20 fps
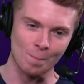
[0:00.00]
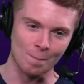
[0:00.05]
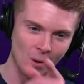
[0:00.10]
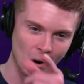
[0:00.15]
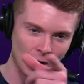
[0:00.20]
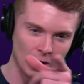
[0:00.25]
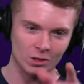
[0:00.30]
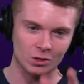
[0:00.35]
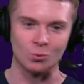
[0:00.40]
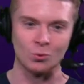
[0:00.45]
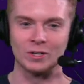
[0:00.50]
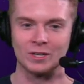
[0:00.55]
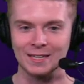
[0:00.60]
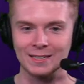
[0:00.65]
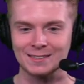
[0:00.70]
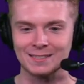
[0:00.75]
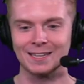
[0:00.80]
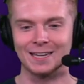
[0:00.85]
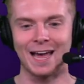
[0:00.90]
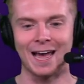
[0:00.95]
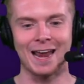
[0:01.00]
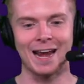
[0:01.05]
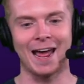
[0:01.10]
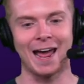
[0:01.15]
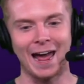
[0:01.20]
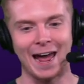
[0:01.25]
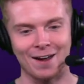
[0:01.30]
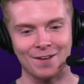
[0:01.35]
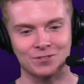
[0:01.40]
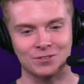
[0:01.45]
Mark, we'll get to that
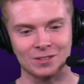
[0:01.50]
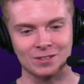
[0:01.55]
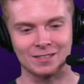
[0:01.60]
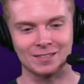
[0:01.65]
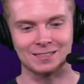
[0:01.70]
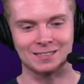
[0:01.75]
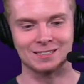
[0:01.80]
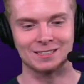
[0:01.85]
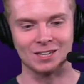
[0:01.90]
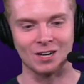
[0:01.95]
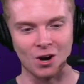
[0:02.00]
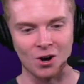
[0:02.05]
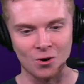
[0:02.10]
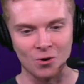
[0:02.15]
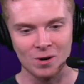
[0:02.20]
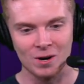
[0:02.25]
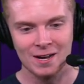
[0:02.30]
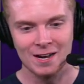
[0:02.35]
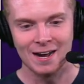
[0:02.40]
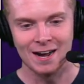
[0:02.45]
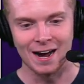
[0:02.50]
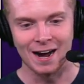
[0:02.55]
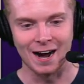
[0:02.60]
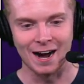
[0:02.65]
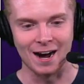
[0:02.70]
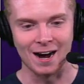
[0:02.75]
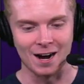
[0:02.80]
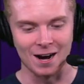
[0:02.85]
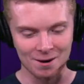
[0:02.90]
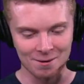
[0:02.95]
after the show.
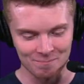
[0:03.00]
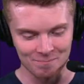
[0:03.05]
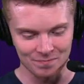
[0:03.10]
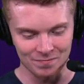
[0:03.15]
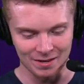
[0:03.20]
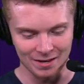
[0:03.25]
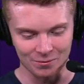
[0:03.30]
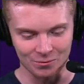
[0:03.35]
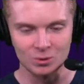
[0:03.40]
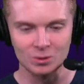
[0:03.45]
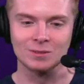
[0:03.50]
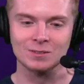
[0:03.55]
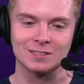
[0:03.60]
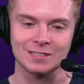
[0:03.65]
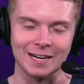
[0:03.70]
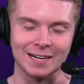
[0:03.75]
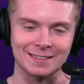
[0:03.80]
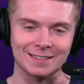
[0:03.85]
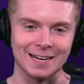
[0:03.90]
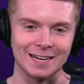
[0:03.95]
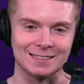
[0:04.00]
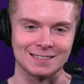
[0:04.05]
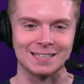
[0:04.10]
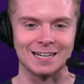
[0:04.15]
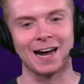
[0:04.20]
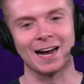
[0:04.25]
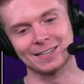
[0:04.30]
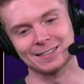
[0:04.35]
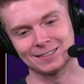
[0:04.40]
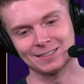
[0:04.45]
Um, and we will take that
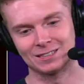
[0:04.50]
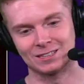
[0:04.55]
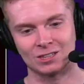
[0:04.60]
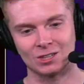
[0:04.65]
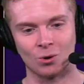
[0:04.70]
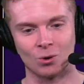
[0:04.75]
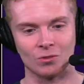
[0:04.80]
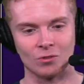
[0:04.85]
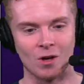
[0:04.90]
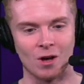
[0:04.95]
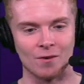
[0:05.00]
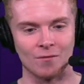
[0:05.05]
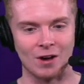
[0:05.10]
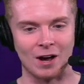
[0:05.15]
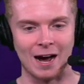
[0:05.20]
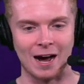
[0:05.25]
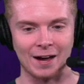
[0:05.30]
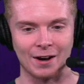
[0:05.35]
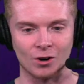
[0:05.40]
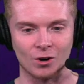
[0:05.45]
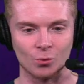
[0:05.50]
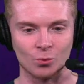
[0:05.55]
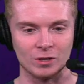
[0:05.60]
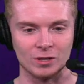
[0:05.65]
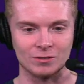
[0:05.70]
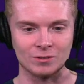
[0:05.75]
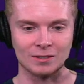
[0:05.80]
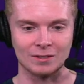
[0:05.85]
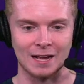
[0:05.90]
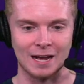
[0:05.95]
shot. As he's showing love on our
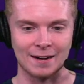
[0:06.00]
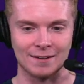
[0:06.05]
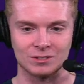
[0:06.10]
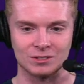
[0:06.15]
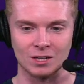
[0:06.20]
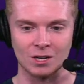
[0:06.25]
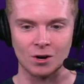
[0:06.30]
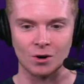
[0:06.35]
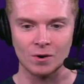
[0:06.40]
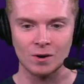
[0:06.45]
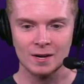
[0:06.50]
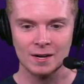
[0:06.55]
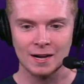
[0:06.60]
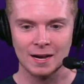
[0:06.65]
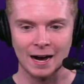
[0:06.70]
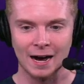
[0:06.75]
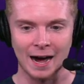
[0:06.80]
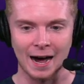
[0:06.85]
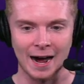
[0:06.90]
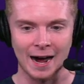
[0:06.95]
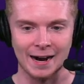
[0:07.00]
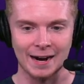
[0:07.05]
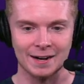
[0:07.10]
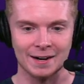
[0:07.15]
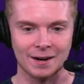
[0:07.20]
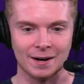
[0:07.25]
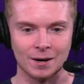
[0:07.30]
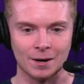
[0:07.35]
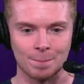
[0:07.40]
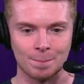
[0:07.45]
weekly live show, I
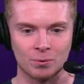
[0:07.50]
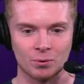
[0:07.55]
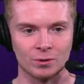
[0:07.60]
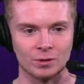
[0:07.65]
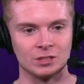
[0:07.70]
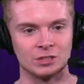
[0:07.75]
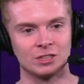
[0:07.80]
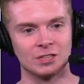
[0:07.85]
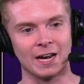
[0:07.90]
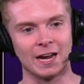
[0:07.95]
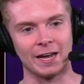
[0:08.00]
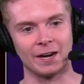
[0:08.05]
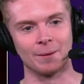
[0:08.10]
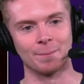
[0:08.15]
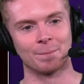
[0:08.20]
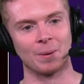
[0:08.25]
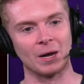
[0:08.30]
appreciate it.